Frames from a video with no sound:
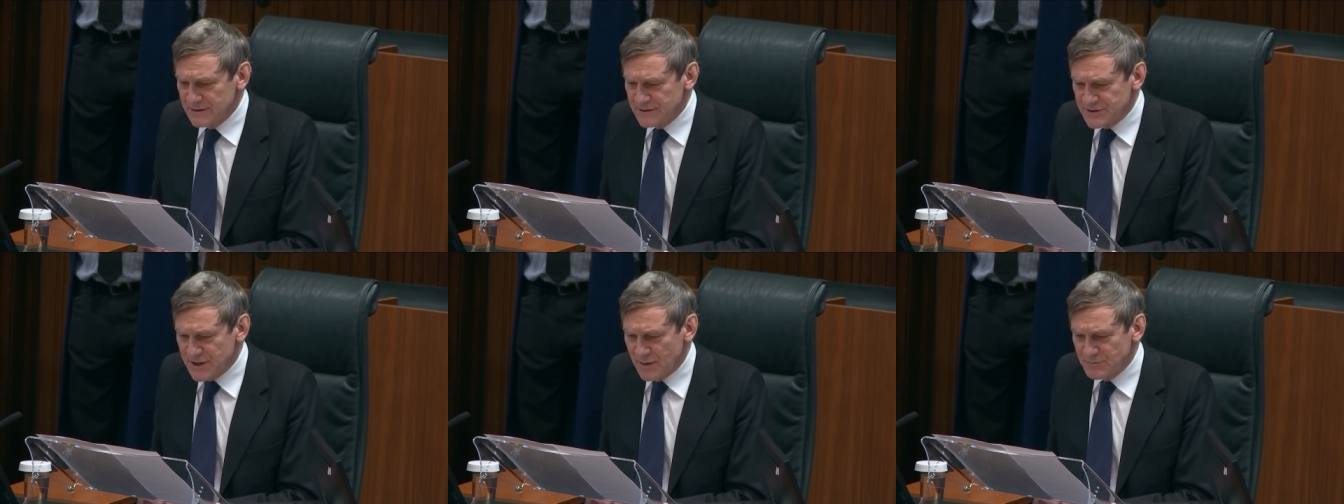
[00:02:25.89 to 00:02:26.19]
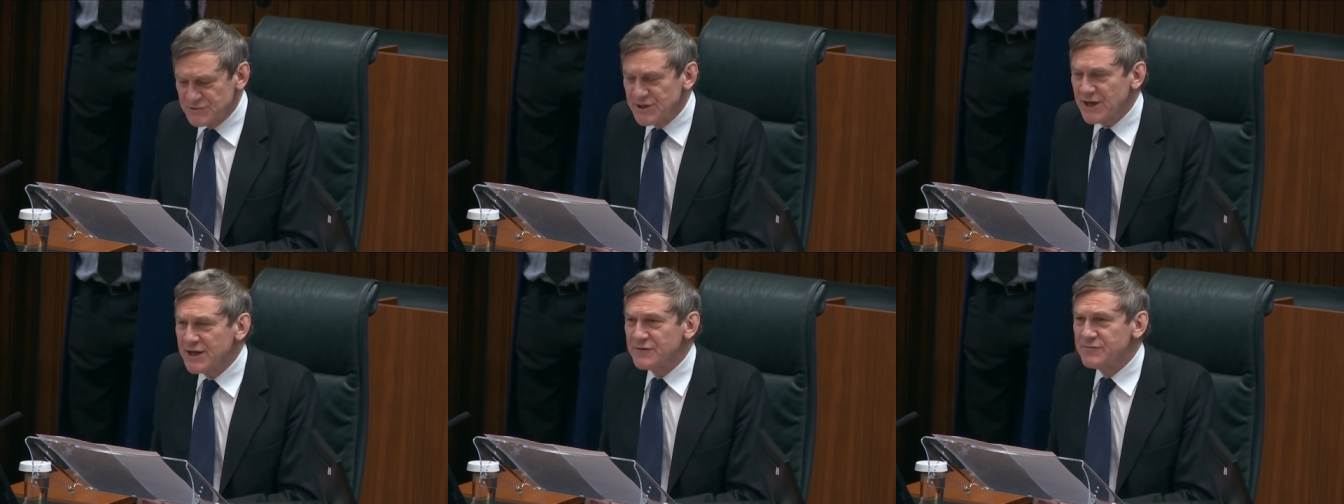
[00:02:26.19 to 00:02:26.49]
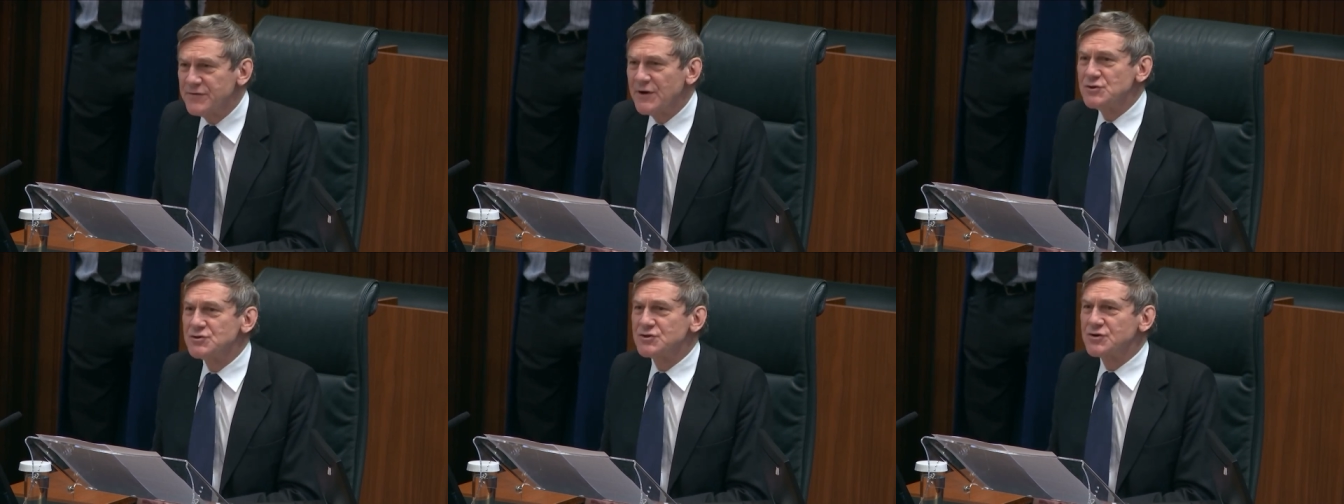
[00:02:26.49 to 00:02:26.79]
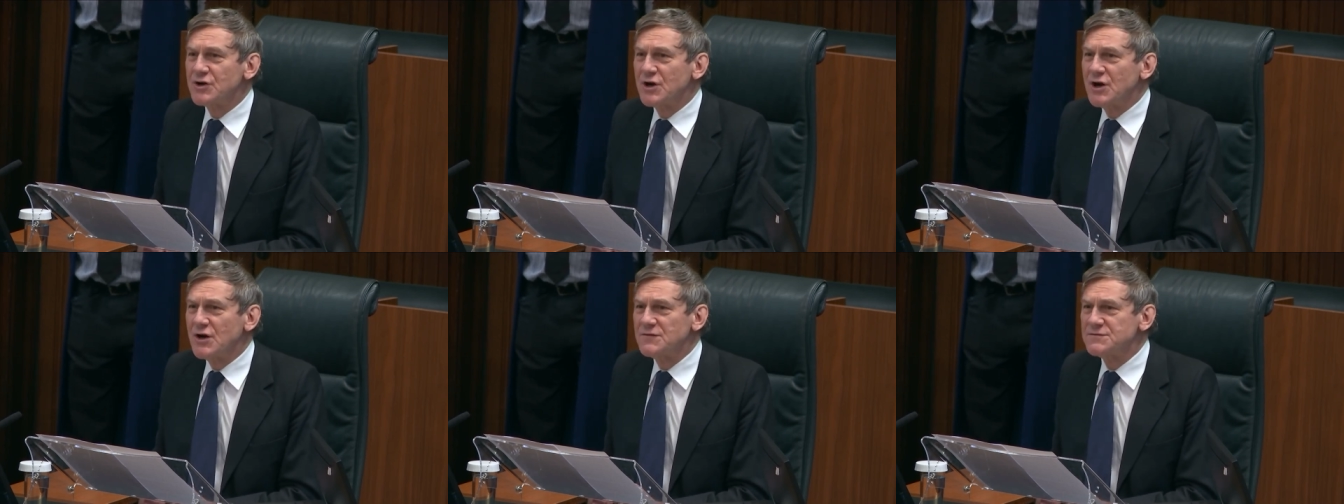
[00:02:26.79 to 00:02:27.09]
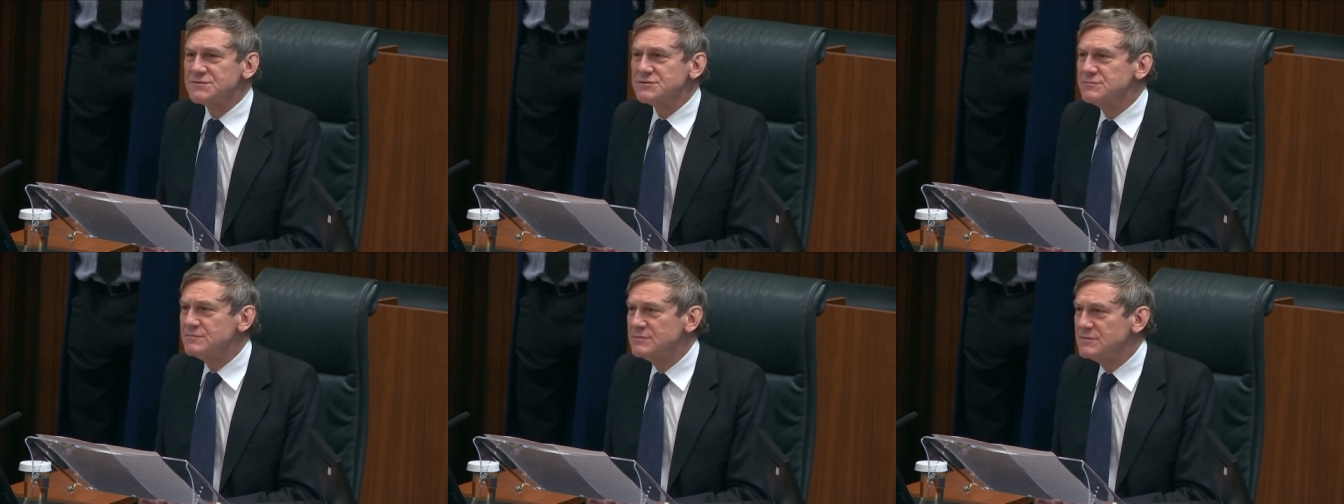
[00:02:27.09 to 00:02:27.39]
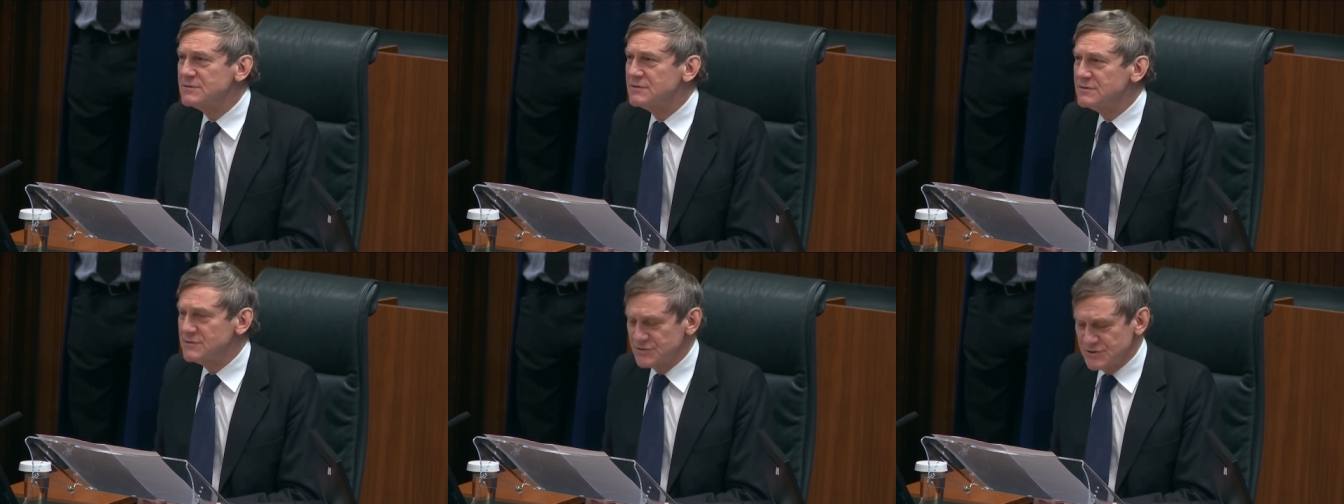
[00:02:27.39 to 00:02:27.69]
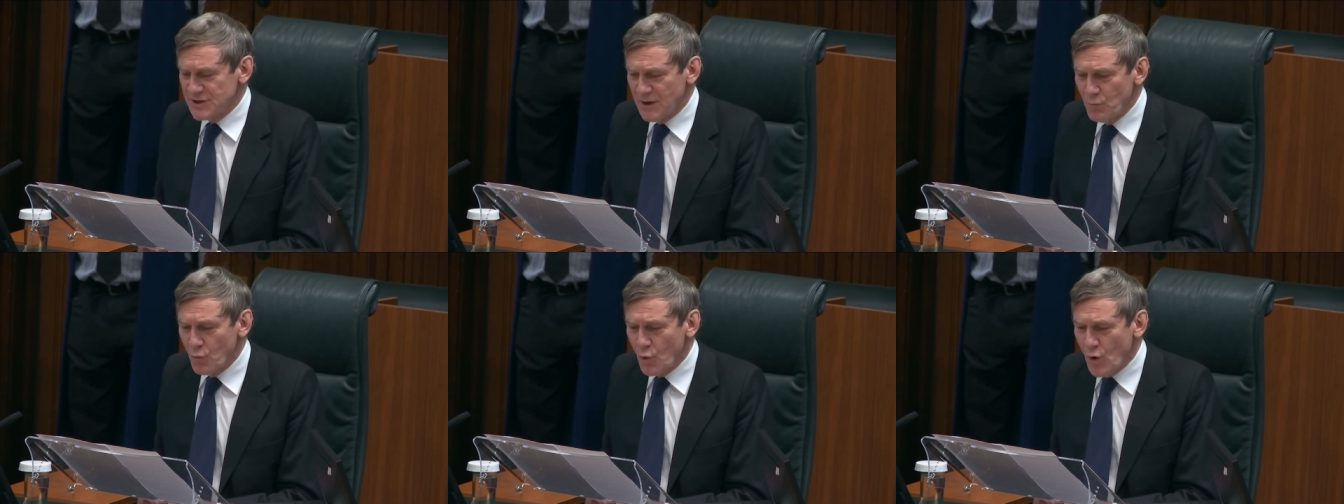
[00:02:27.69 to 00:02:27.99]
some take photographs,
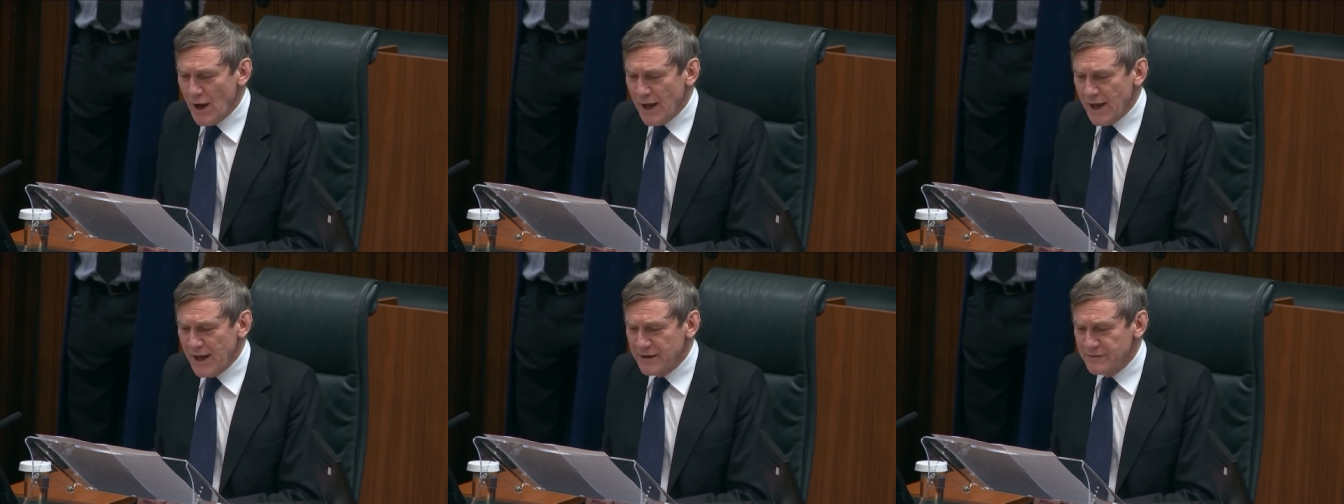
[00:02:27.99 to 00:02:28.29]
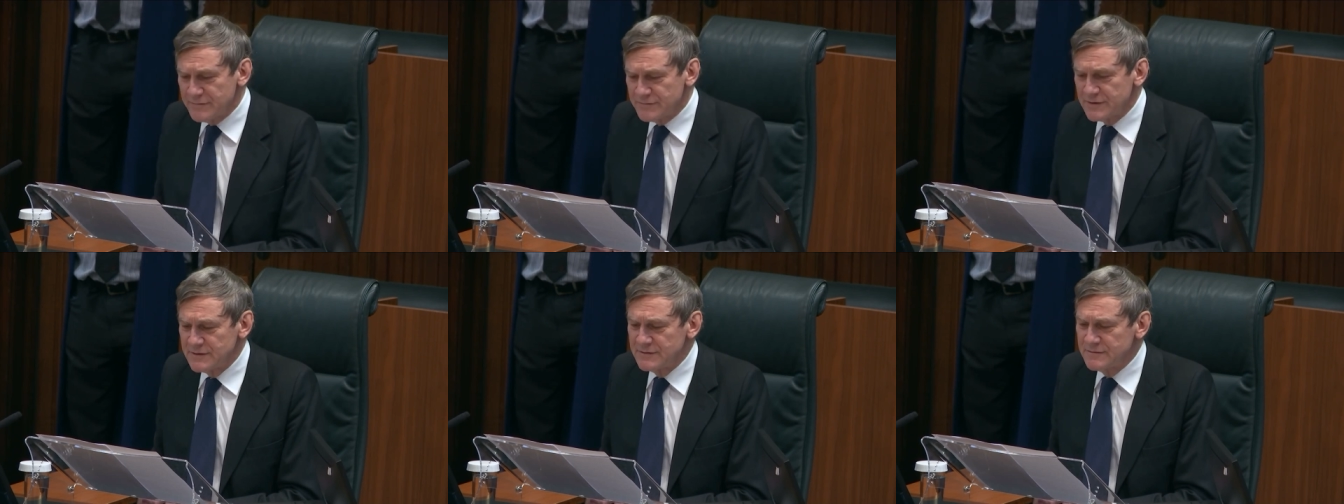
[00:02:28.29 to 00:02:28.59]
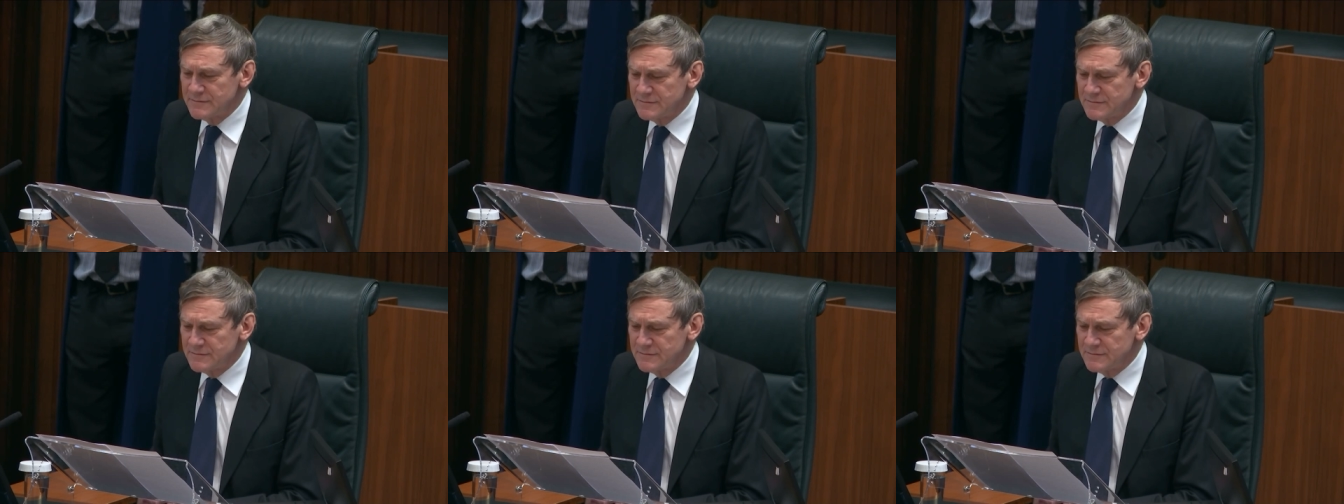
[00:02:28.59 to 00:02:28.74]
some wave.